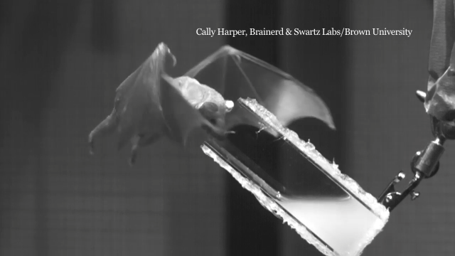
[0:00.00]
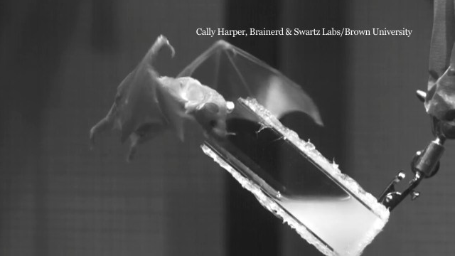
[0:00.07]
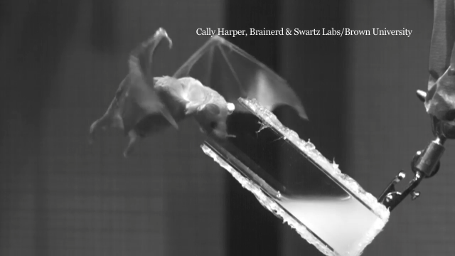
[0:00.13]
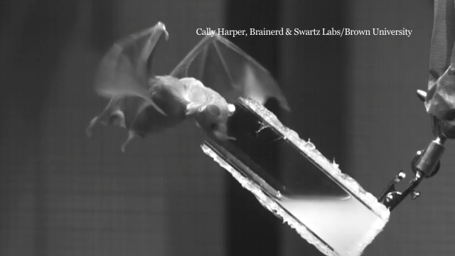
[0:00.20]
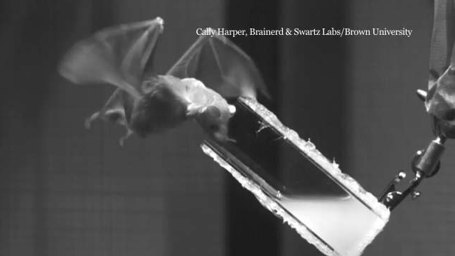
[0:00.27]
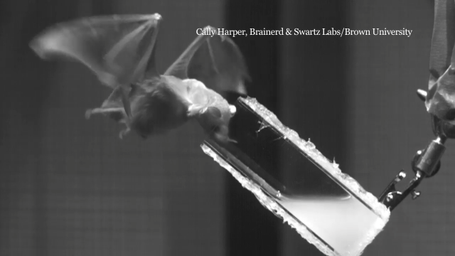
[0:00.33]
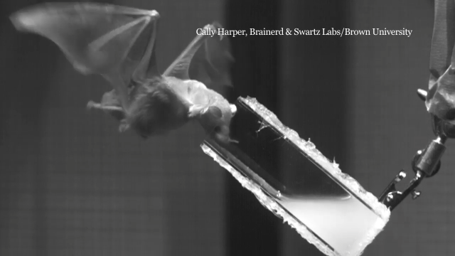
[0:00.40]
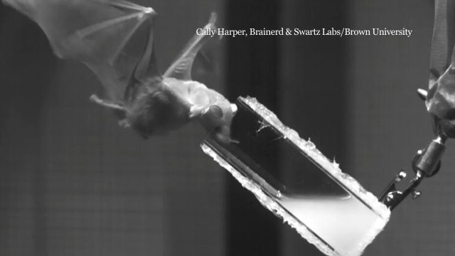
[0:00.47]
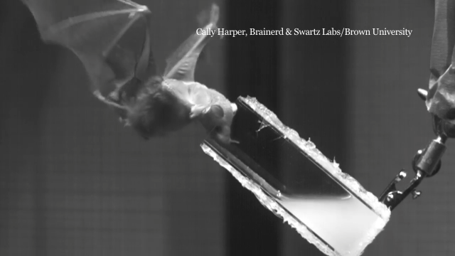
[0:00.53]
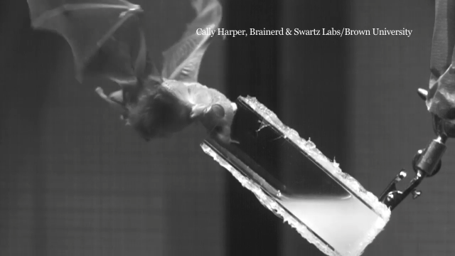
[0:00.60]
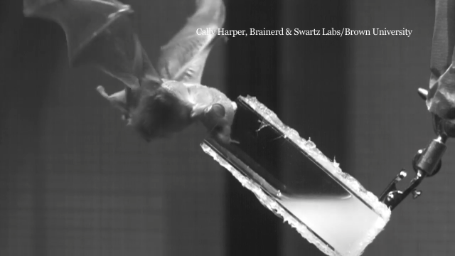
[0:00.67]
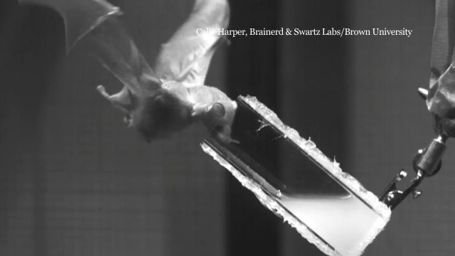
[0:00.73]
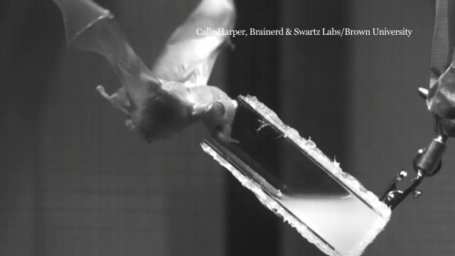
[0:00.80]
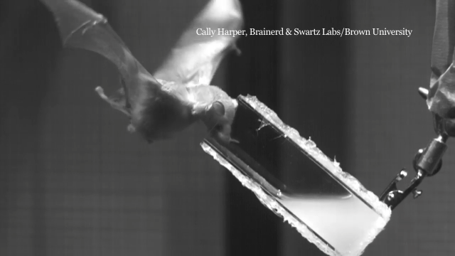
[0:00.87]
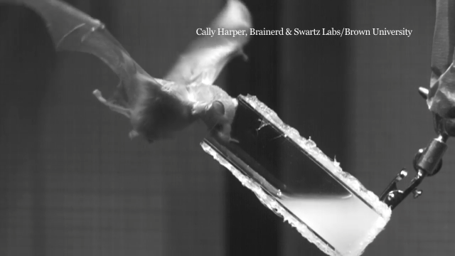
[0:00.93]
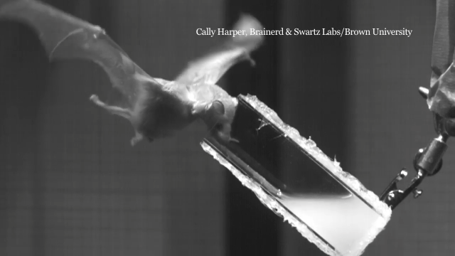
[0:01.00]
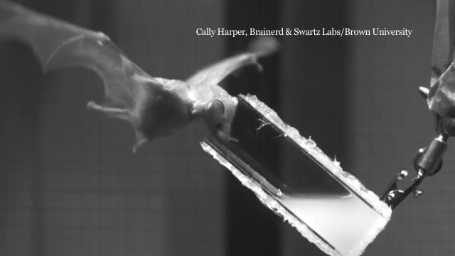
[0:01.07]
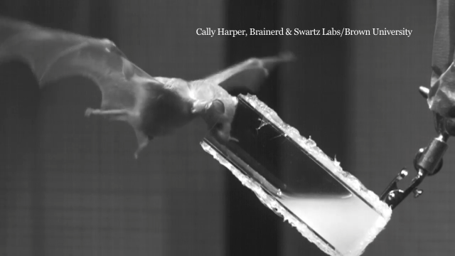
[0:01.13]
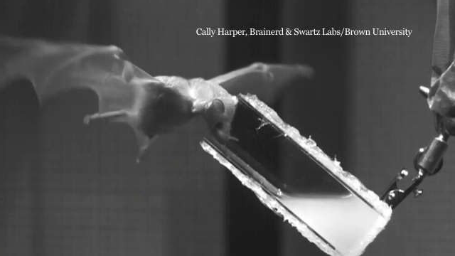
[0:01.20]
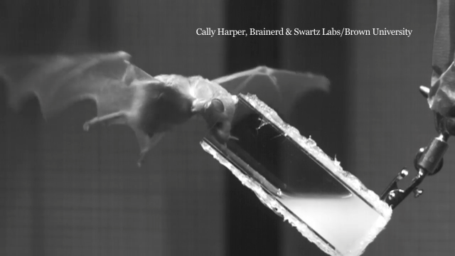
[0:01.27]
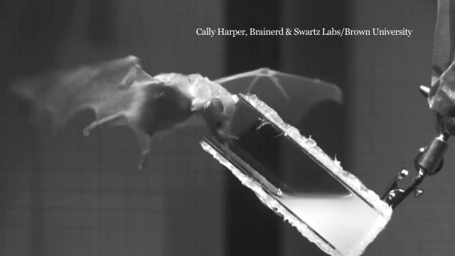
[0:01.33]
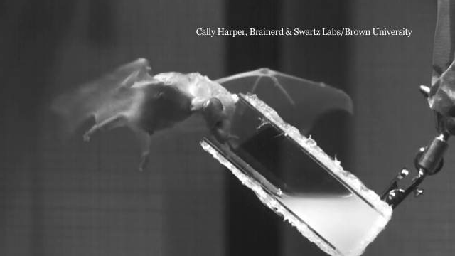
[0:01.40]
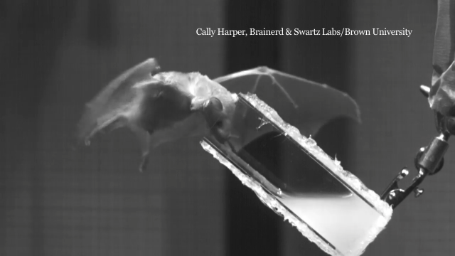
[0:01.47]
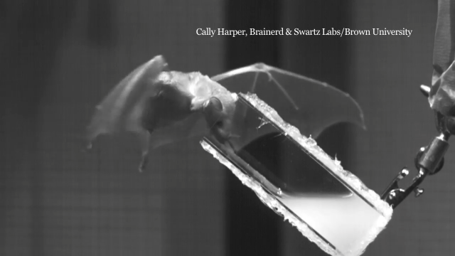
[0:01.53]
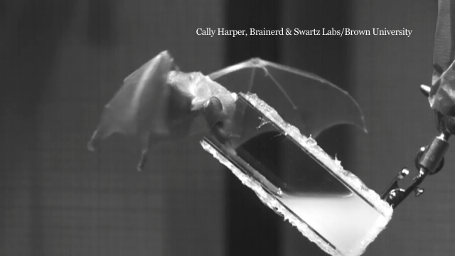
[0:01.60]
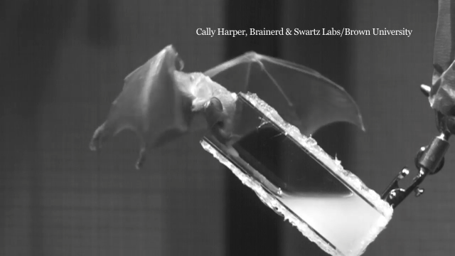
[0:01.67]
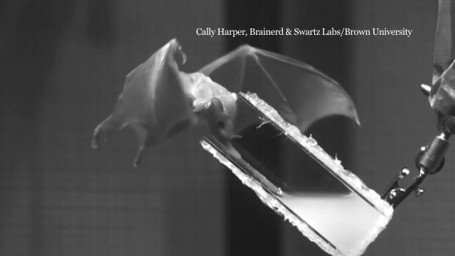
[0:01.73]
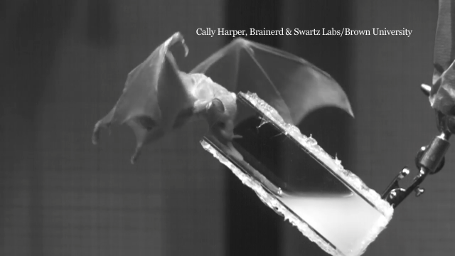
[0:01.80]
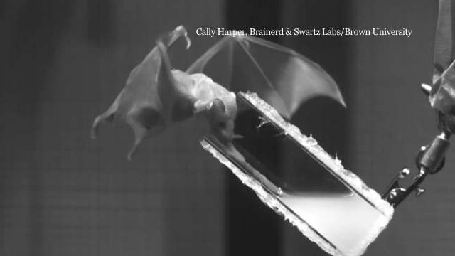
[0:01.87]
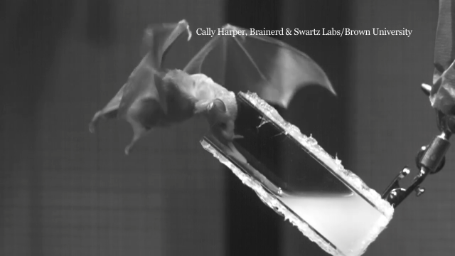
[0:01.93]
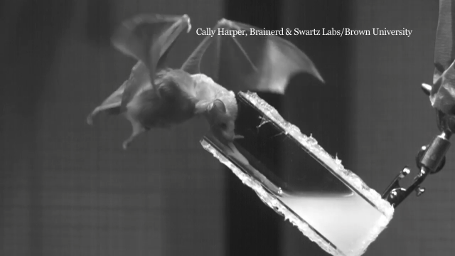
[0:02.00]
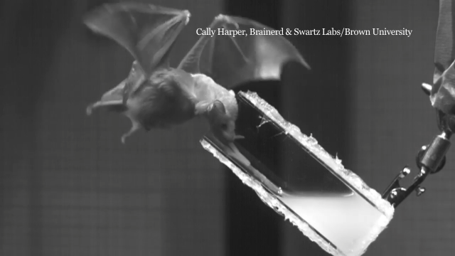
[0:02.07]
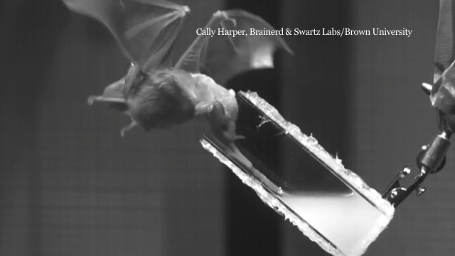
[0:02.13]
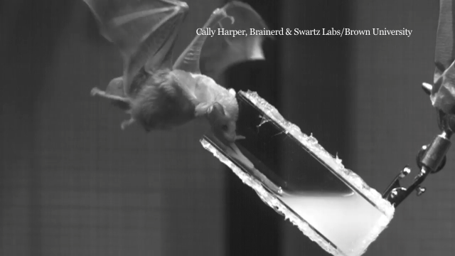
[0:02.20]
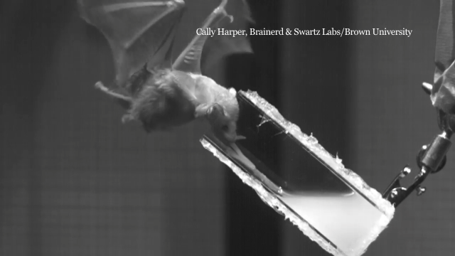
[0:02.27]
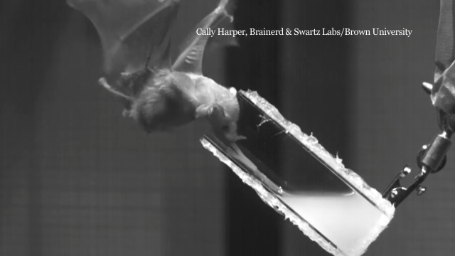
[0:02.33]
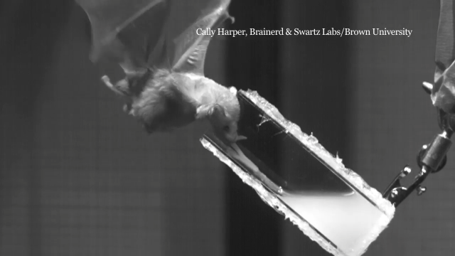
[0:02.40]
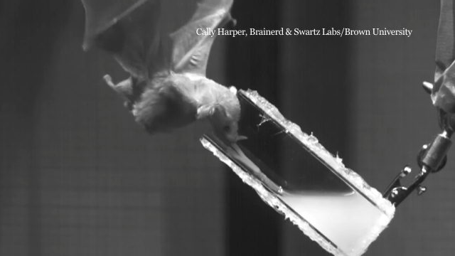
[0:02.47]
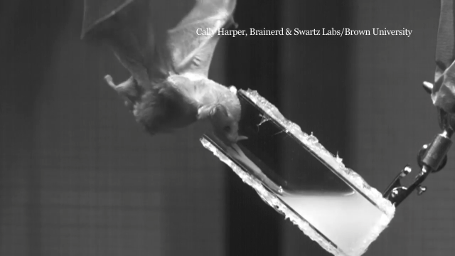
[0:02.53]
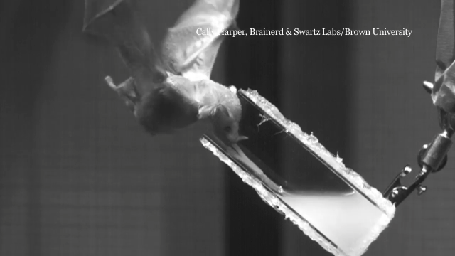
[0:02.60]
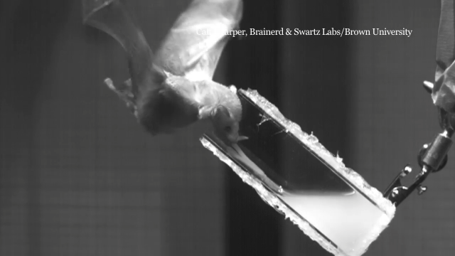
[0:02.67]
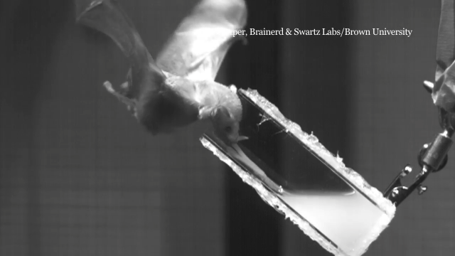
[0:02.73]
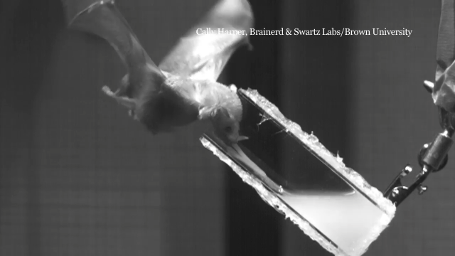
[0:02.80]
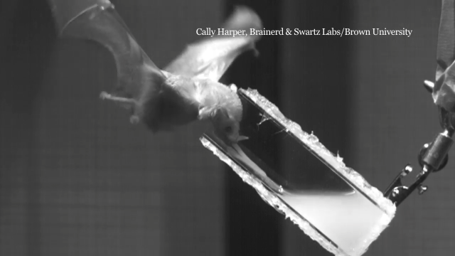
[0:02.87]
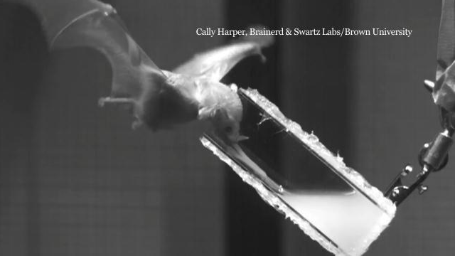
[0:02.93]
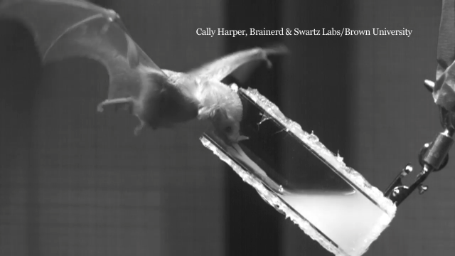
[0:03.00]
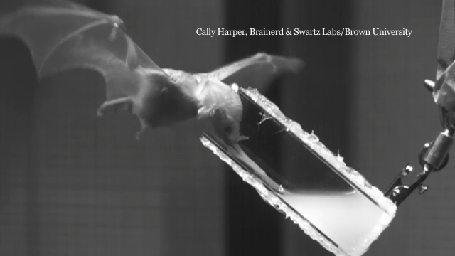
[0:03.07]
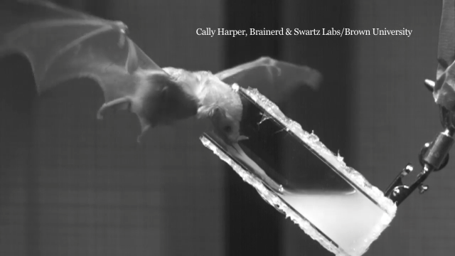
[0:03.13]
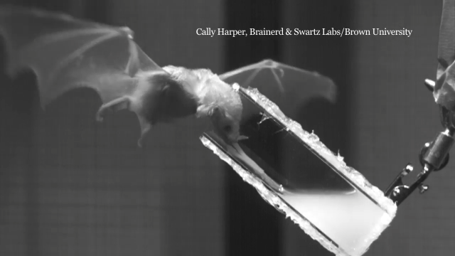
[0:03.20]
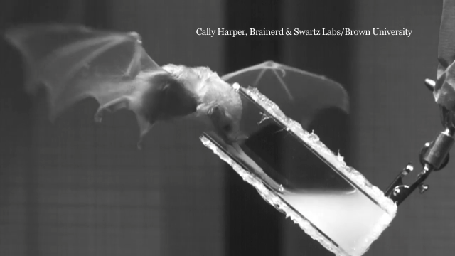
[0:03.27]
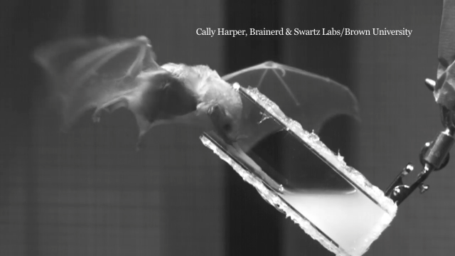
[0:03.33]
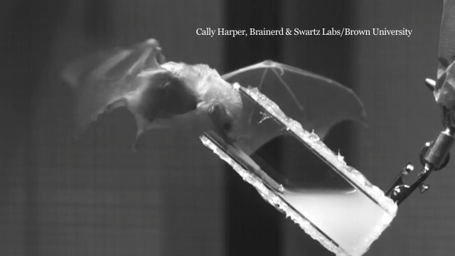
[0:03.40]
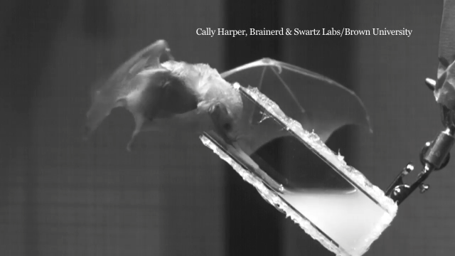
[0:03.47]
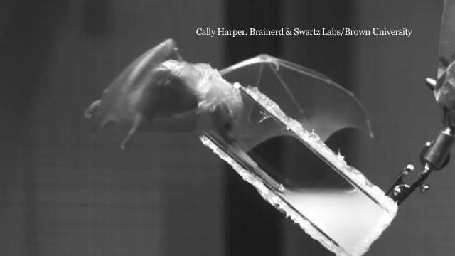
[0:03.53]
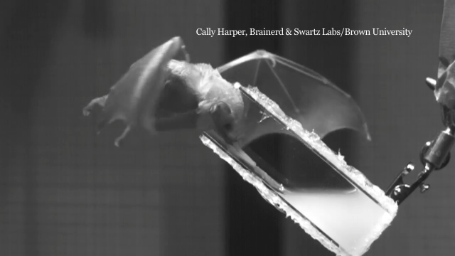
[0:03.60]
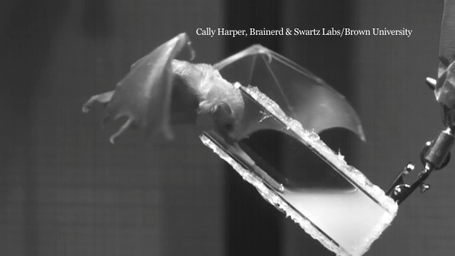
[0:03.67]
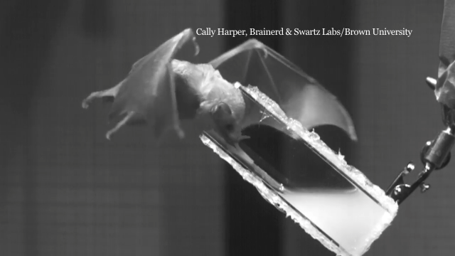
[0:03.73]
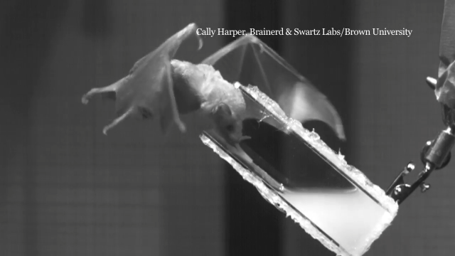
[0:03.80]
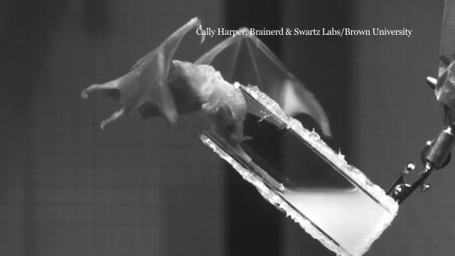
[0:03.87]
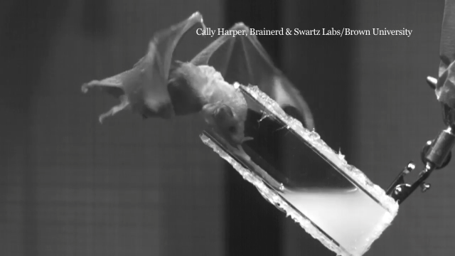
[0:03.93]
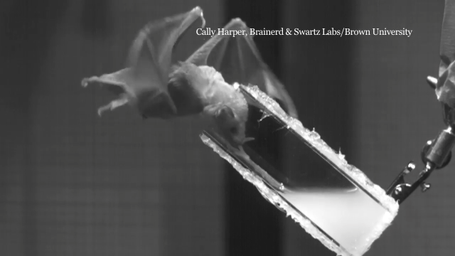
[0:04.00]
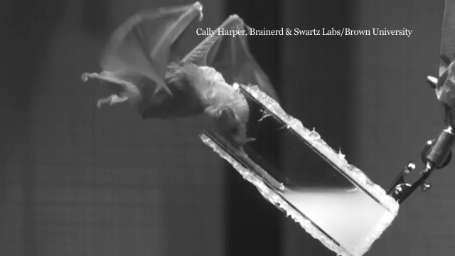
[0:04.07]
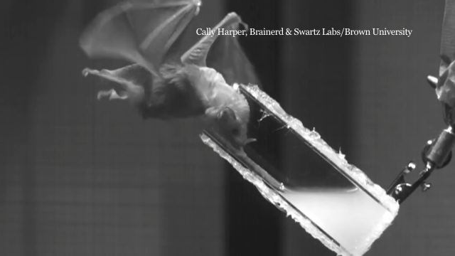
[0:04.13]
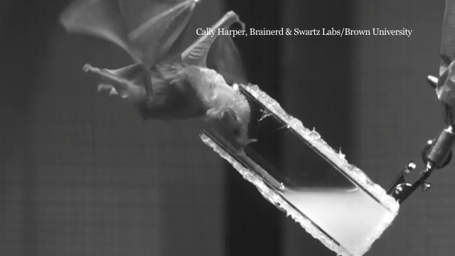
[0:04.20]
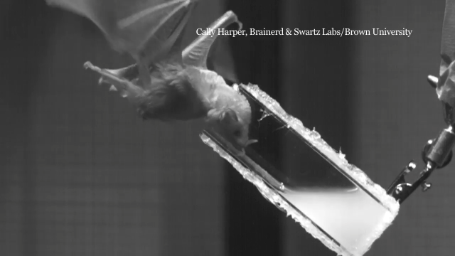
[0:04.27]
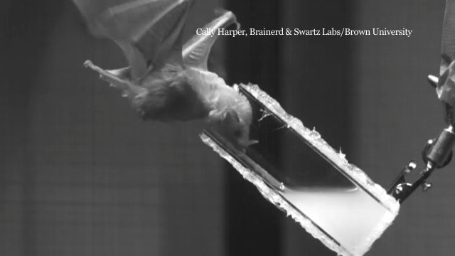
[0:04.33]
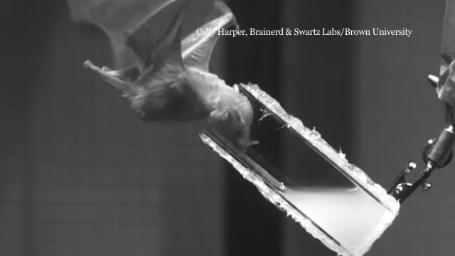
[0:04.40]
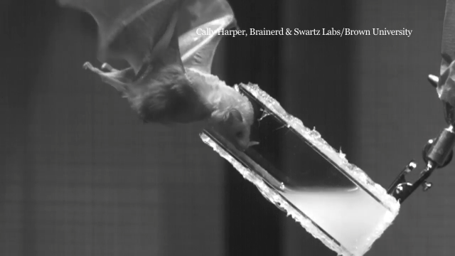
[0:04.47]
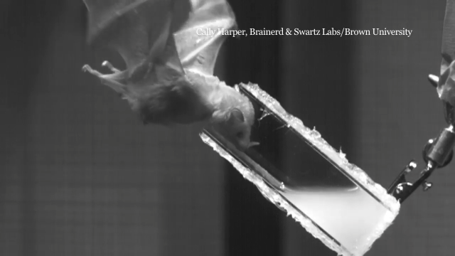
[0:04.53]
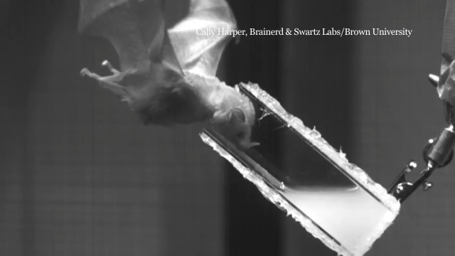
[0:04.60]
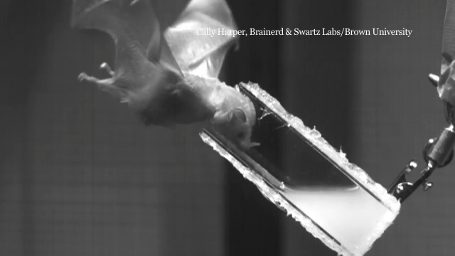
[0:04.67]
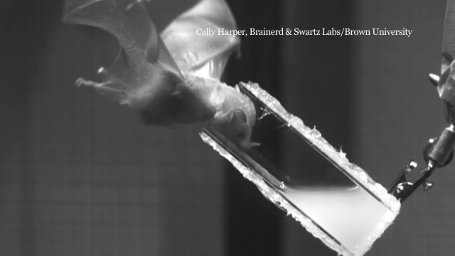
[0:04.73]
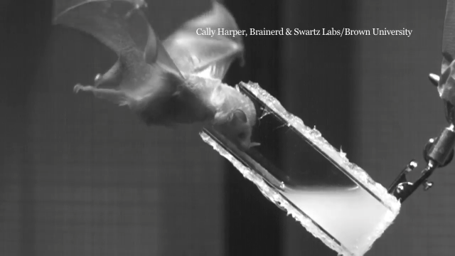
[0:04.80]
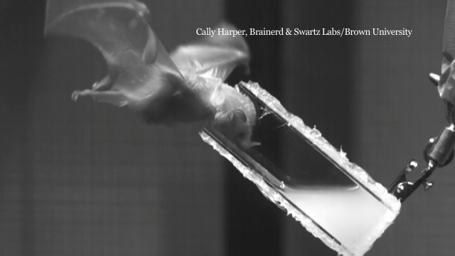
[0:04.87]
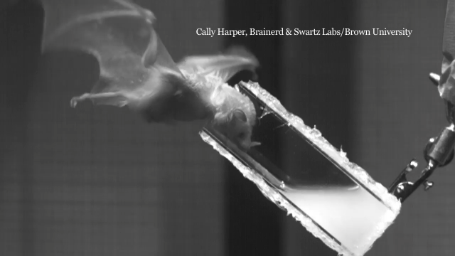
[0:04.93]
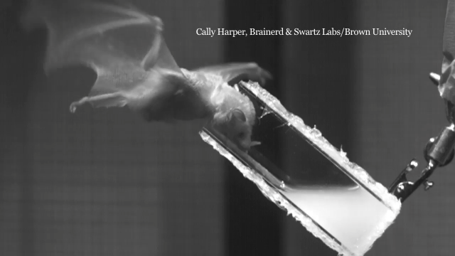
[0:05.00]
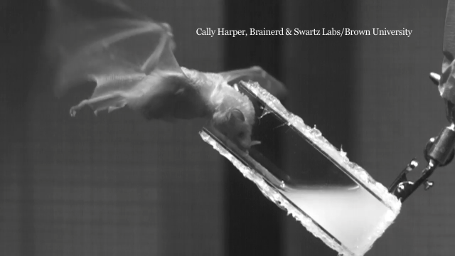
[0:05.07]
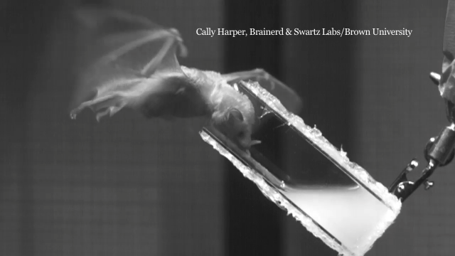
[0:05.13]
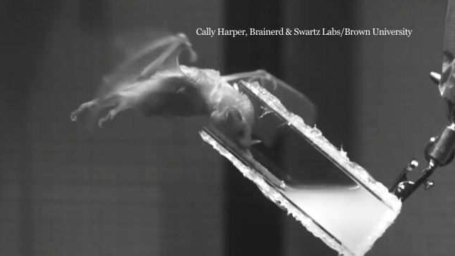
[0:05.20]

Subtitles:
(no speaker visible)